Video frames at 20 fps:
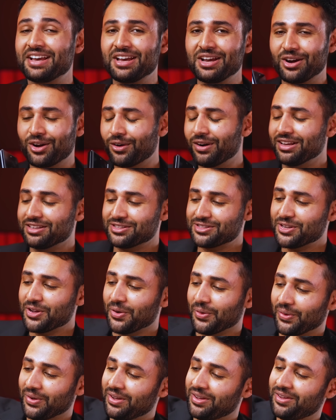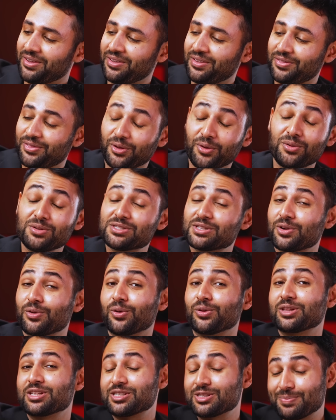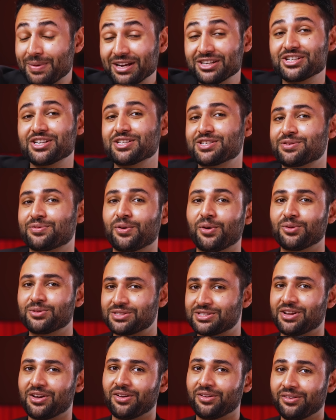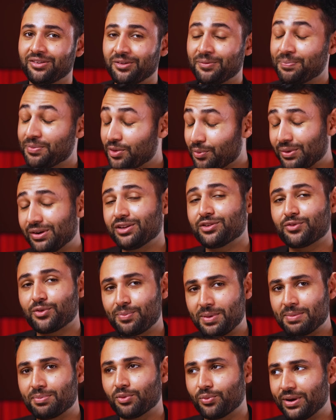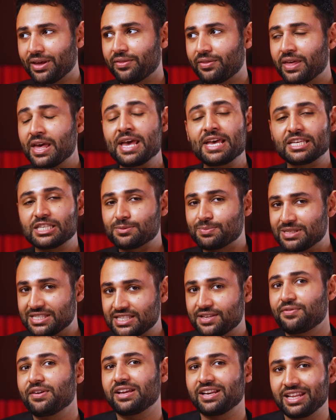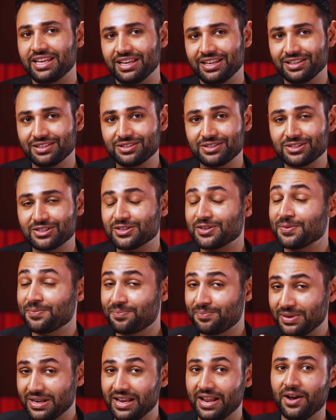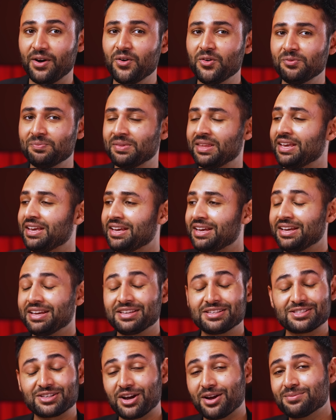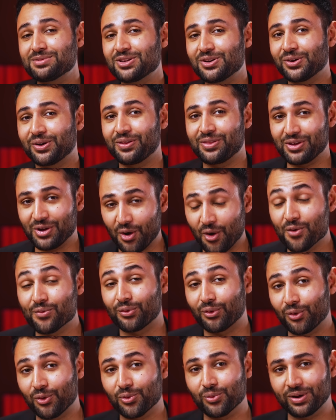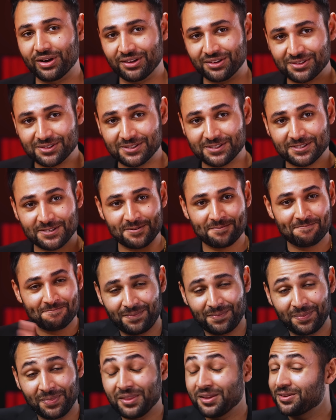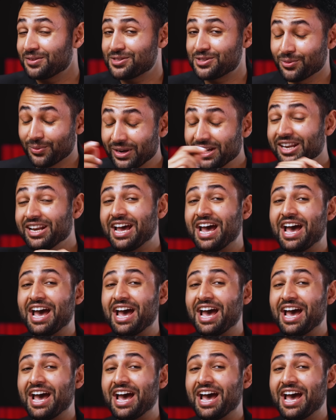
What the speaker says: Alright, so those are all the specialist phones done, the winners for people with specific needs. But now, it's time to look at the overall winners. So we're gonna